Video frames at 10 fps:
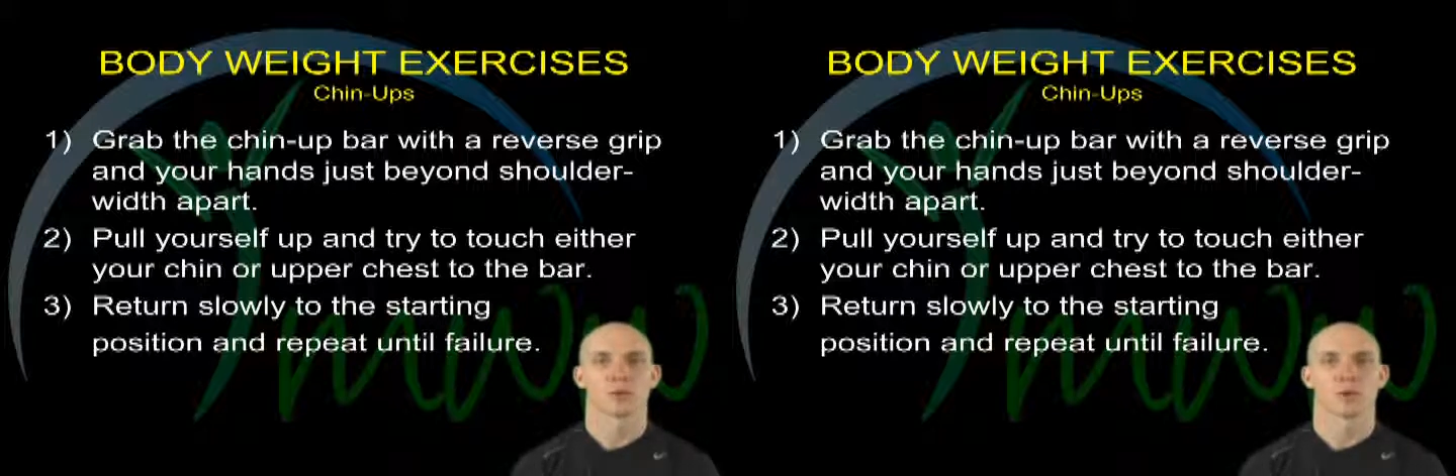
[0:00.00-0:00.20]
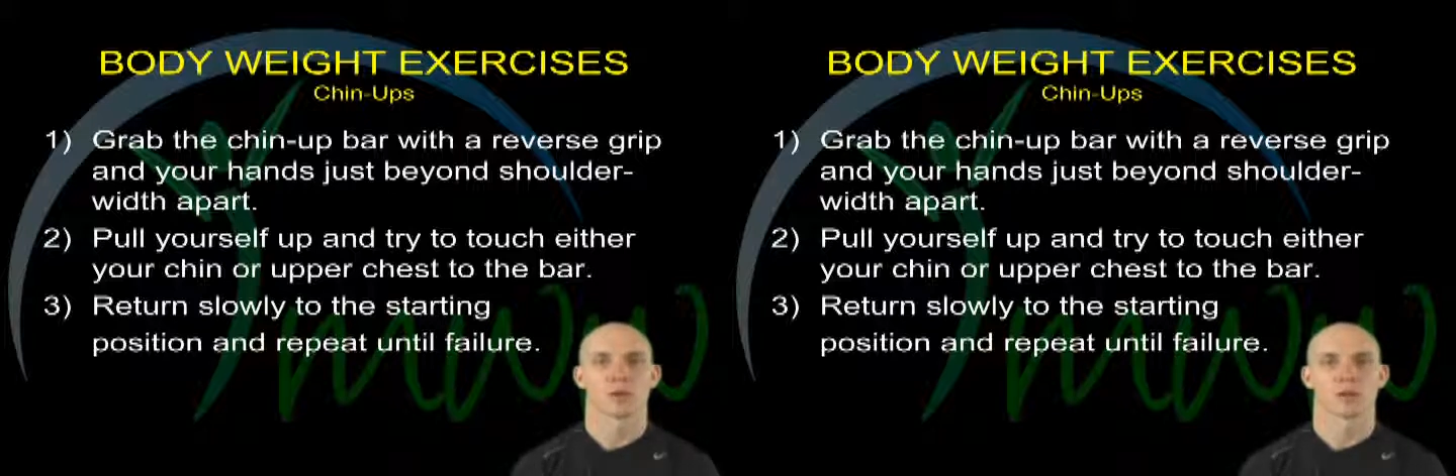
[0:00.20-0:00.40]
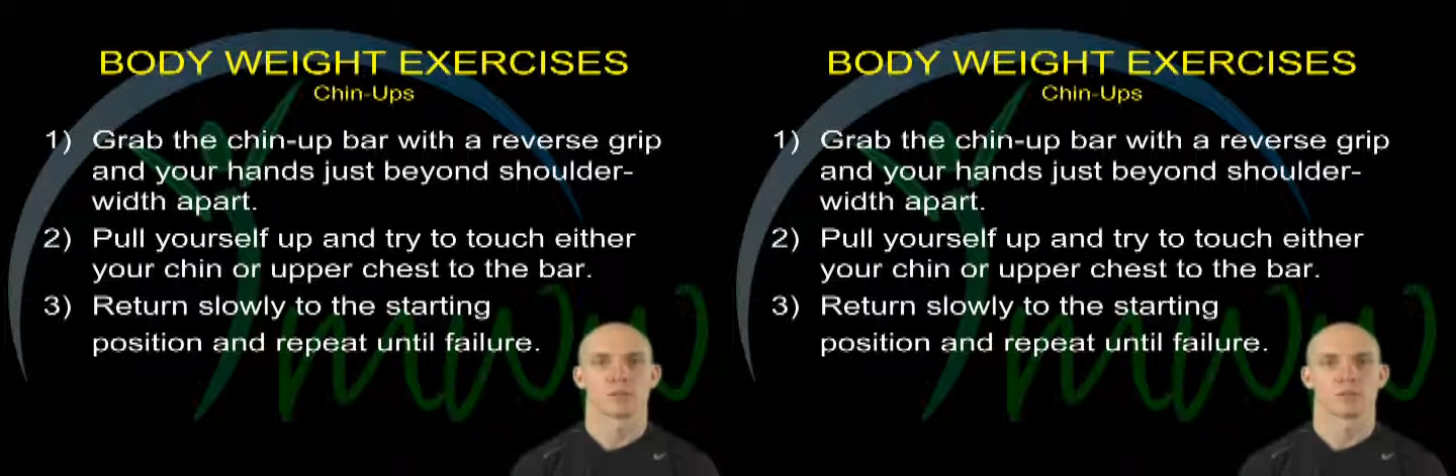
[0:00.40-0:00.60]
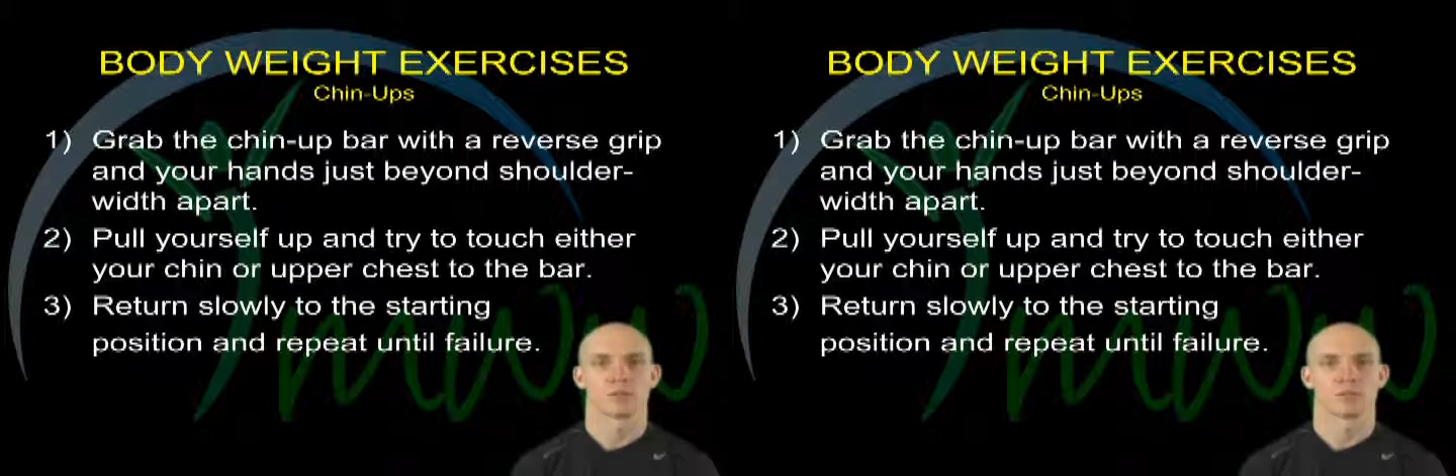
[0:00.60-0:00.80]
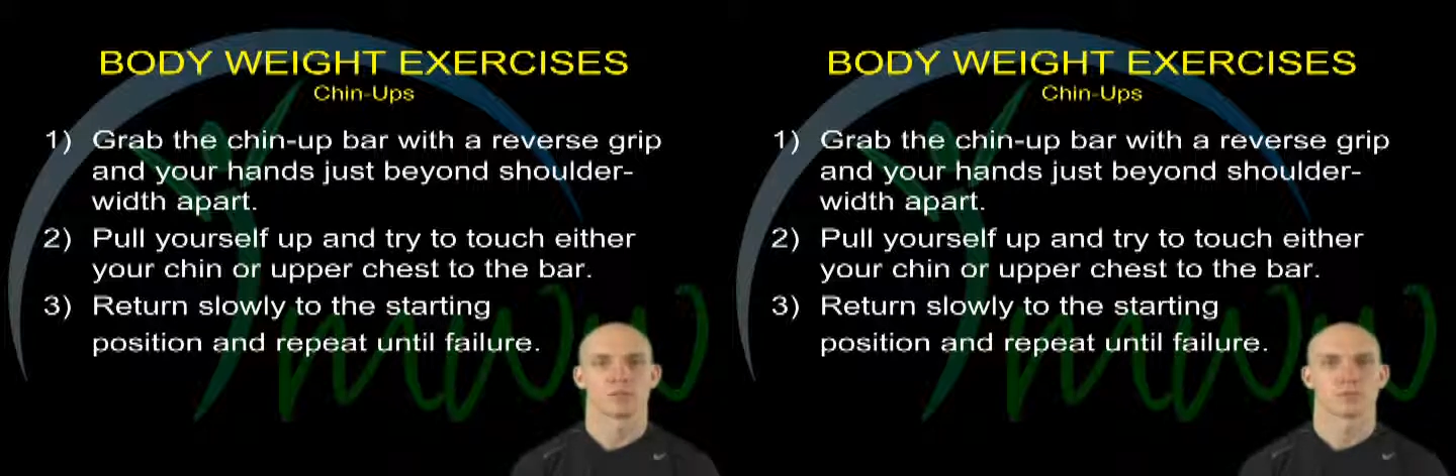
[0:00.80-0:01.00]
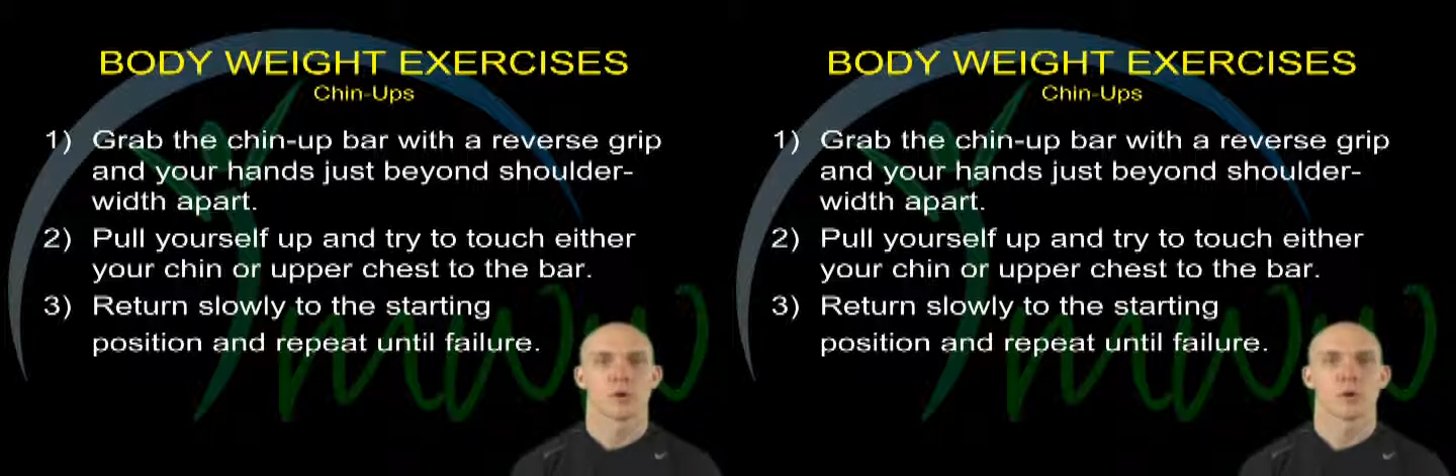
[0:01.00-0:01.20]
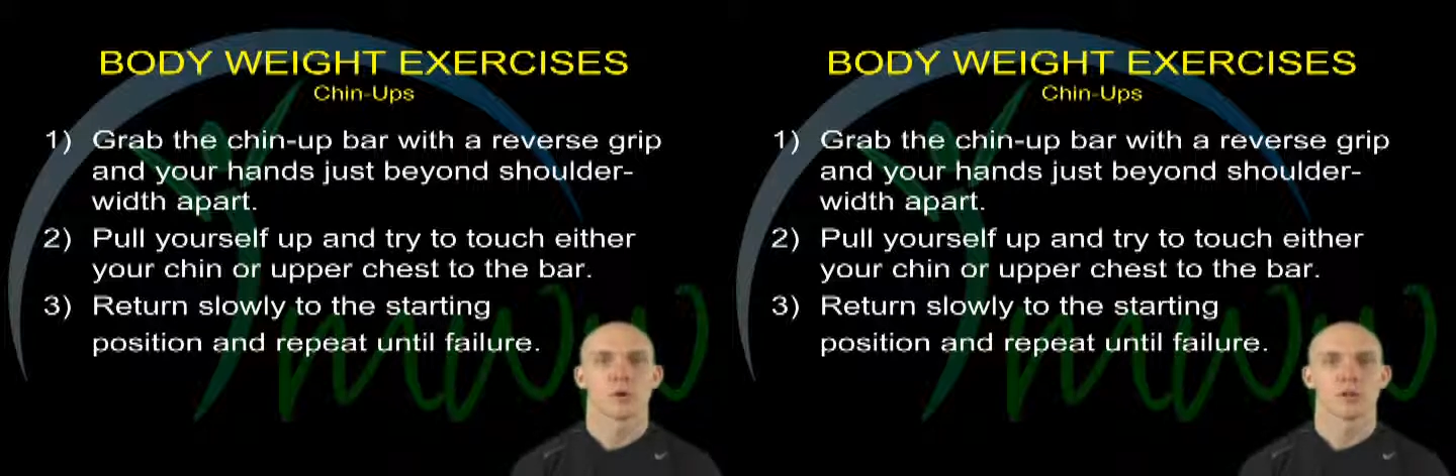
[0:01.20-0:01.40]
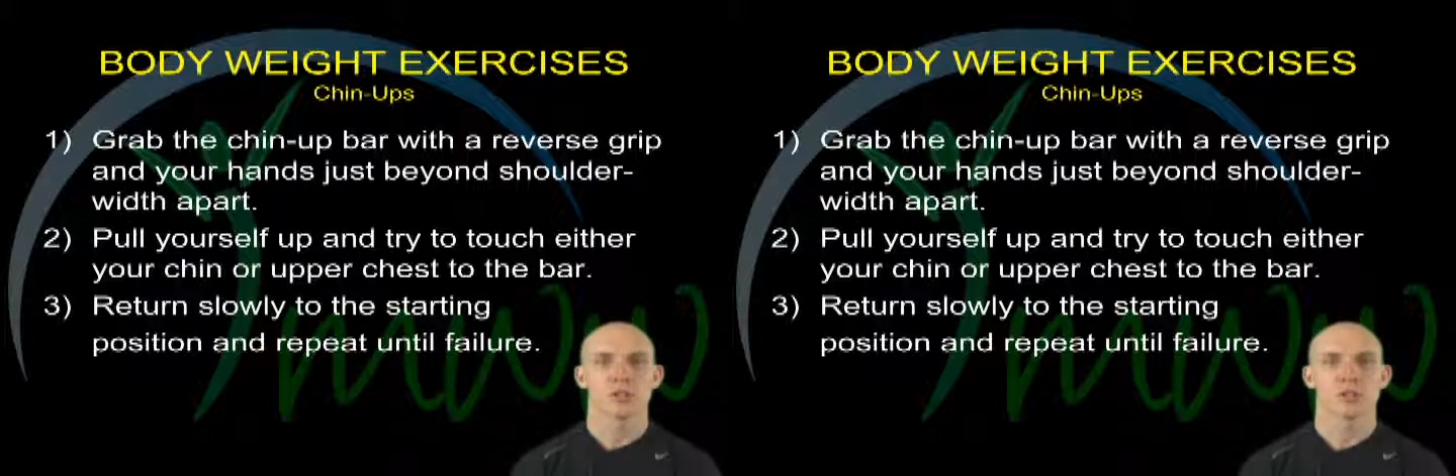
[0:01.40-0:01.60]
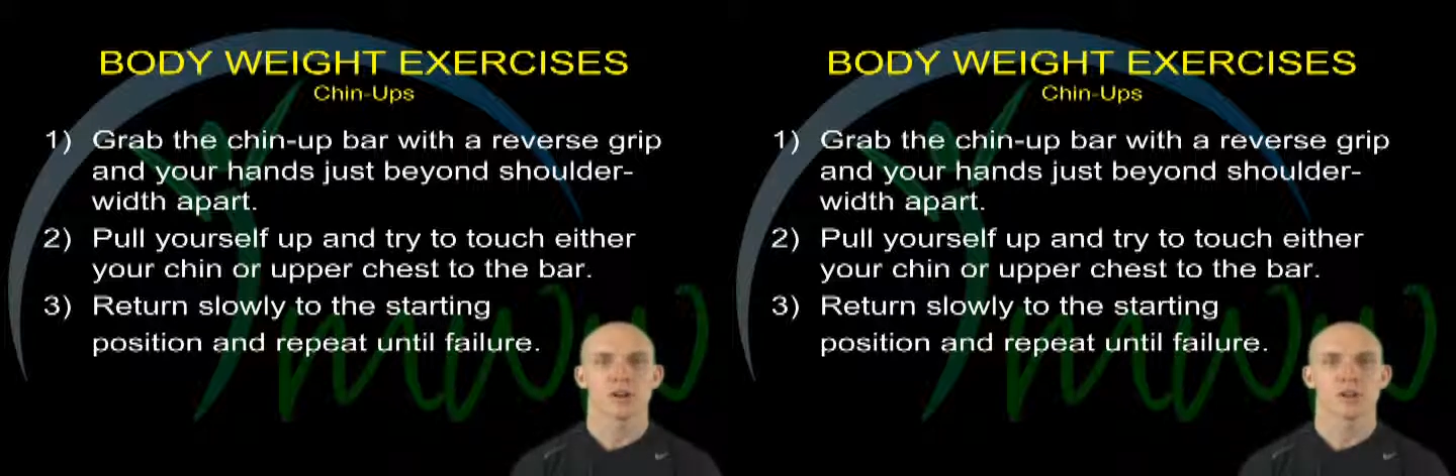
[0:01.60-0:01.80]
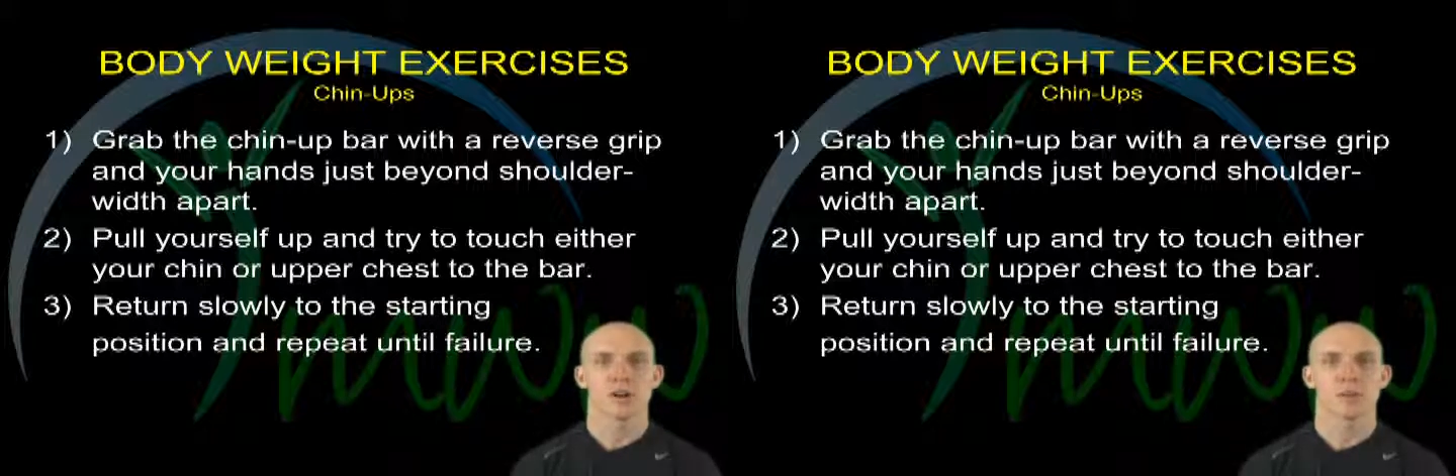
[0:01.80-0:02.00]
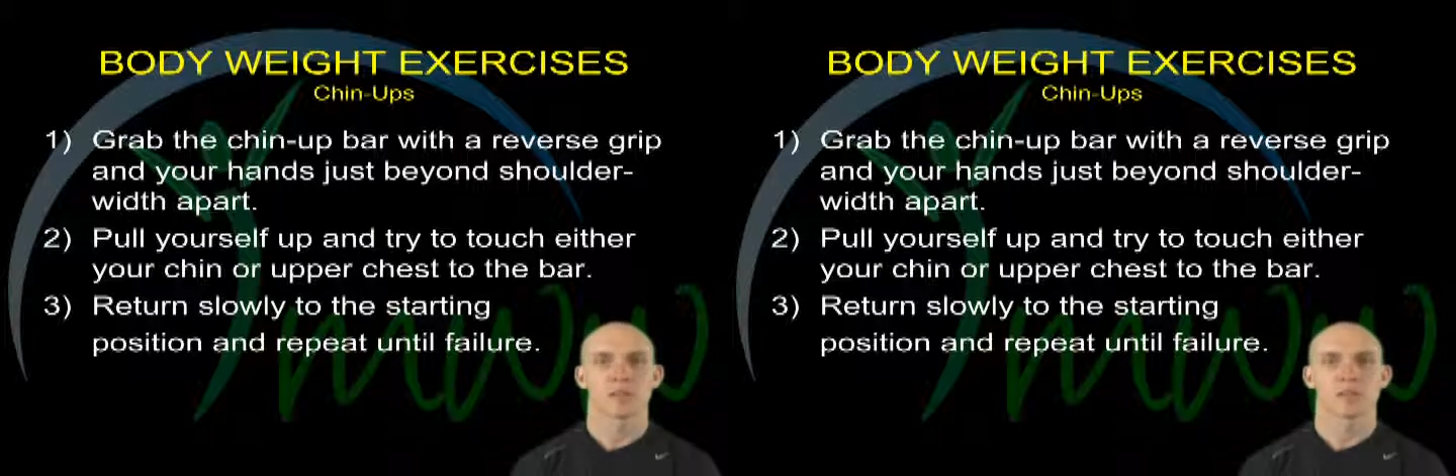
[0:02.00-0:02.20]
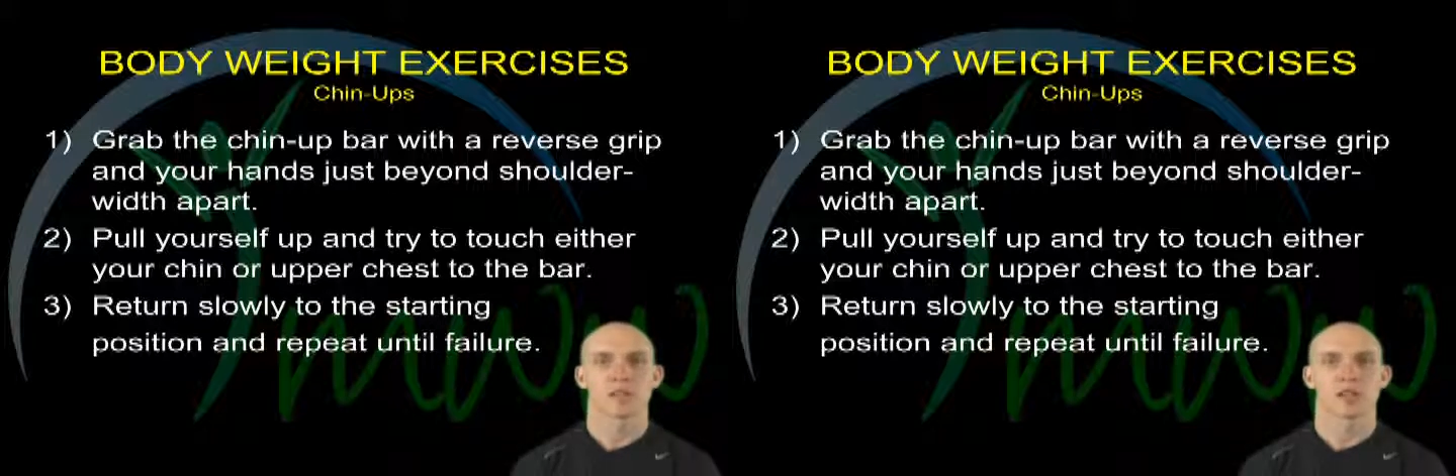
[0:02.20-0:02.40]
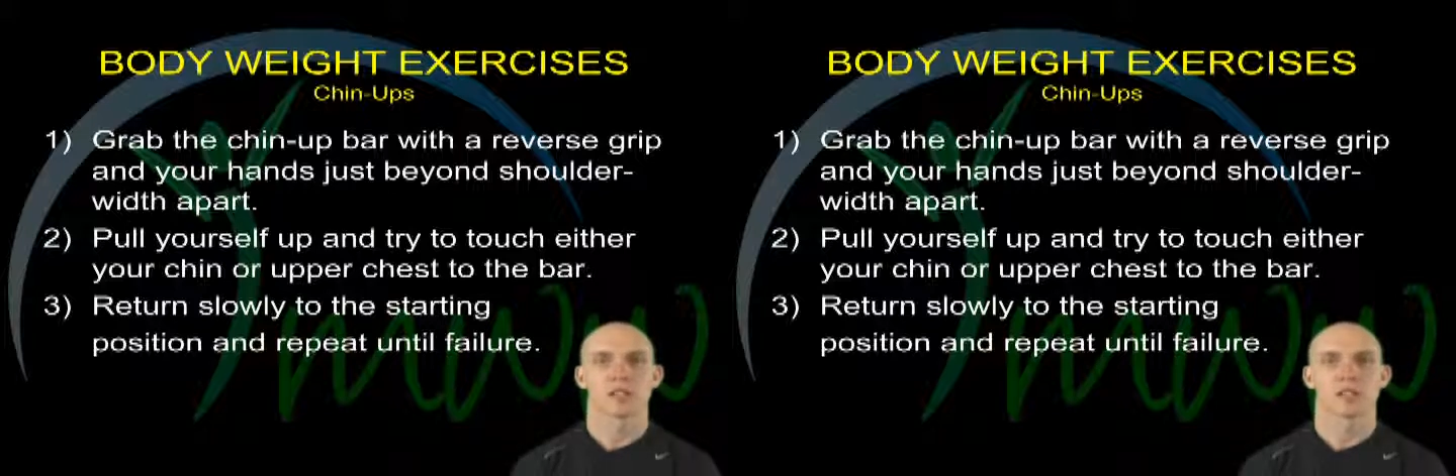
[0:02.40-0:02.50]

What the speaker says: apart. Pull yourself up to try to